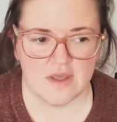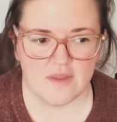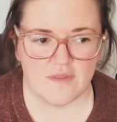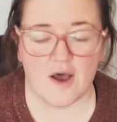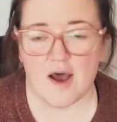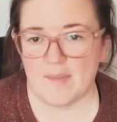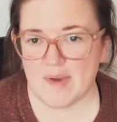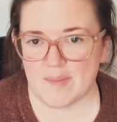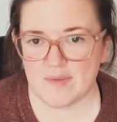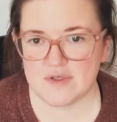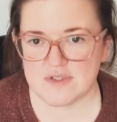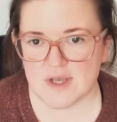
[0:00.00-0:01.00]
The hot
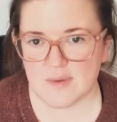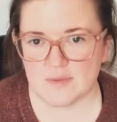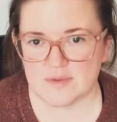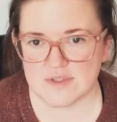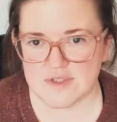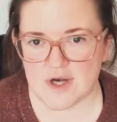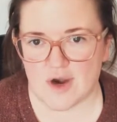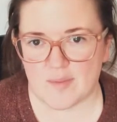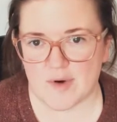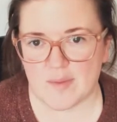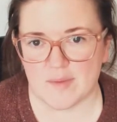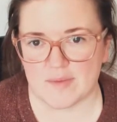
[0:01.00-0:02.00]
peppers I will start
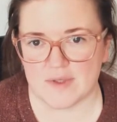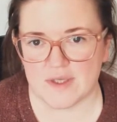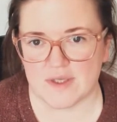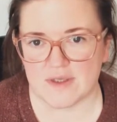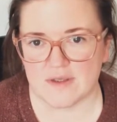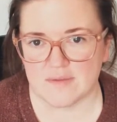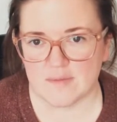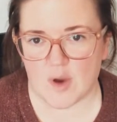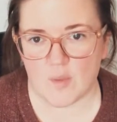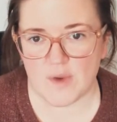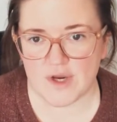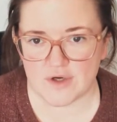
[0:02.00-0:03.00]
probably
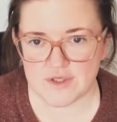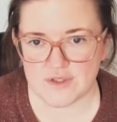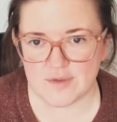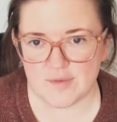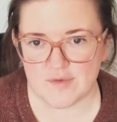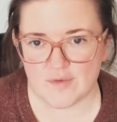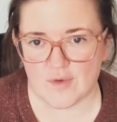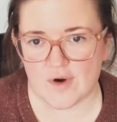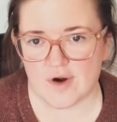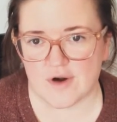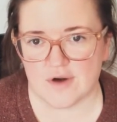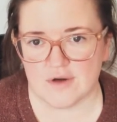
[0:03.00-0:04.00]
a week or two
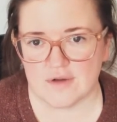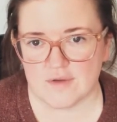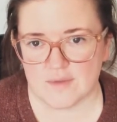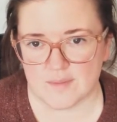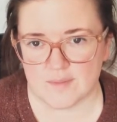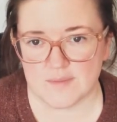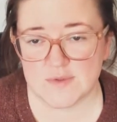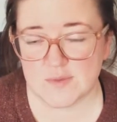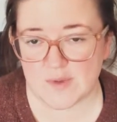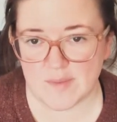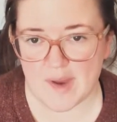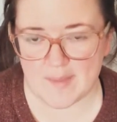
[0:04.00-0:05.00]
before the
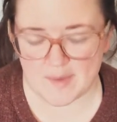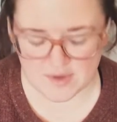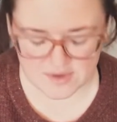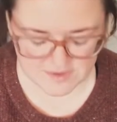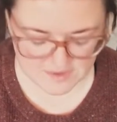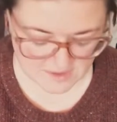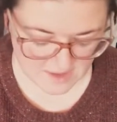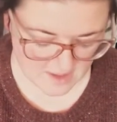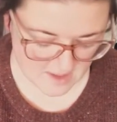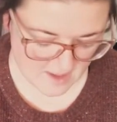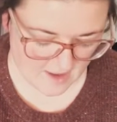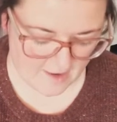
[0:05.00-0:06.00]
sweet peppers.
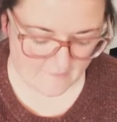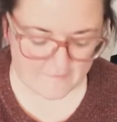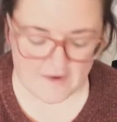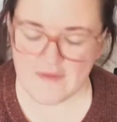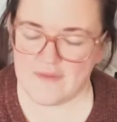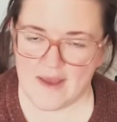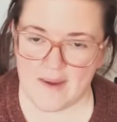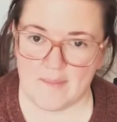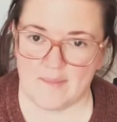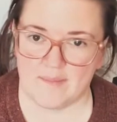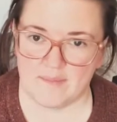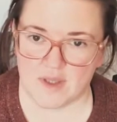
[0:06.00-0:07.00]
I find
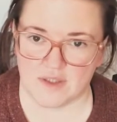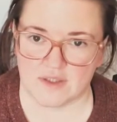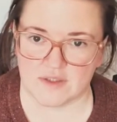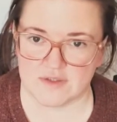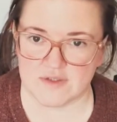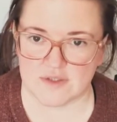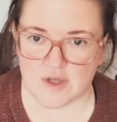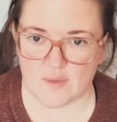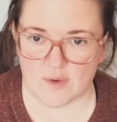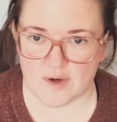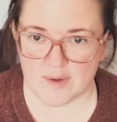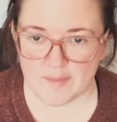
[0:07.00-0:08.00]
them a little
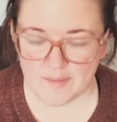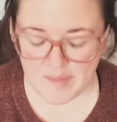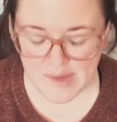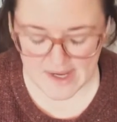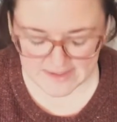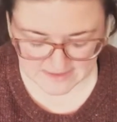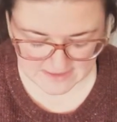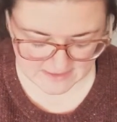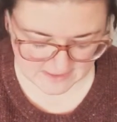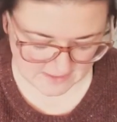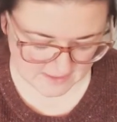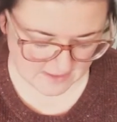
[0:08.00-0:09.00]
slower, but
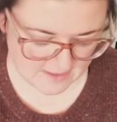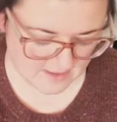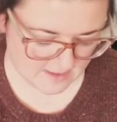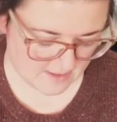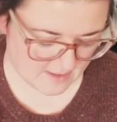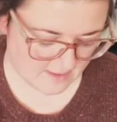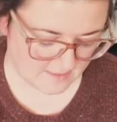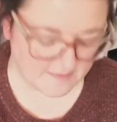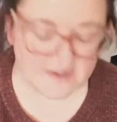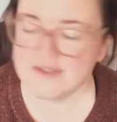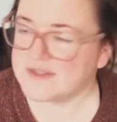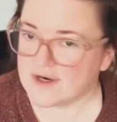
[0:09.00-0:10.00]

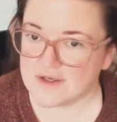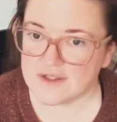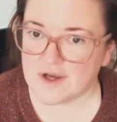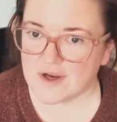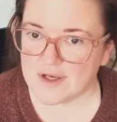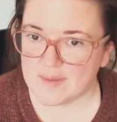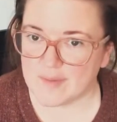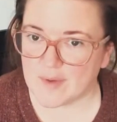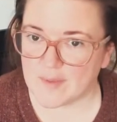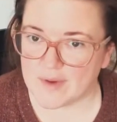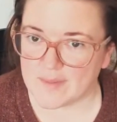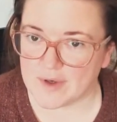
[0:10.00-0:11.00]
let's start talking about
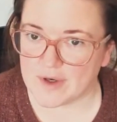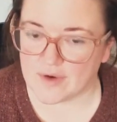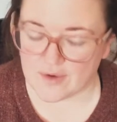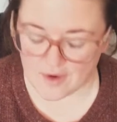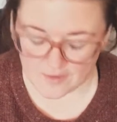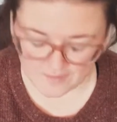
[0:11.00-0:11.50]
what I'm gonna grow.